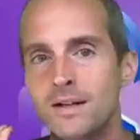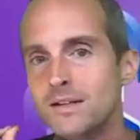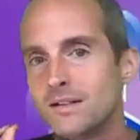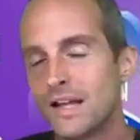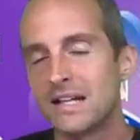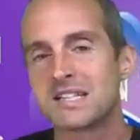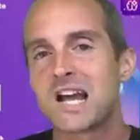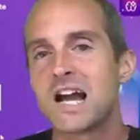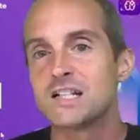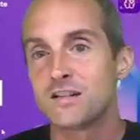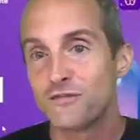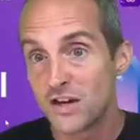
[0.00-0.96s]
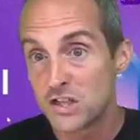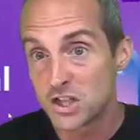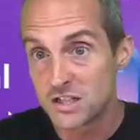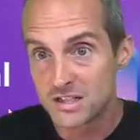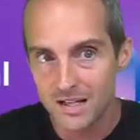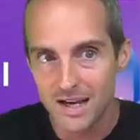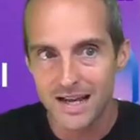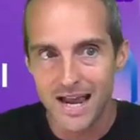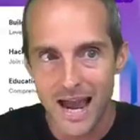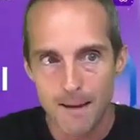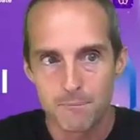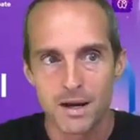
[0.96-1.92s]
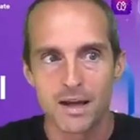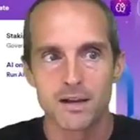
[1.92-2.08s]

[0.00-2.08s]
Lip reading: like science fiction today to happen on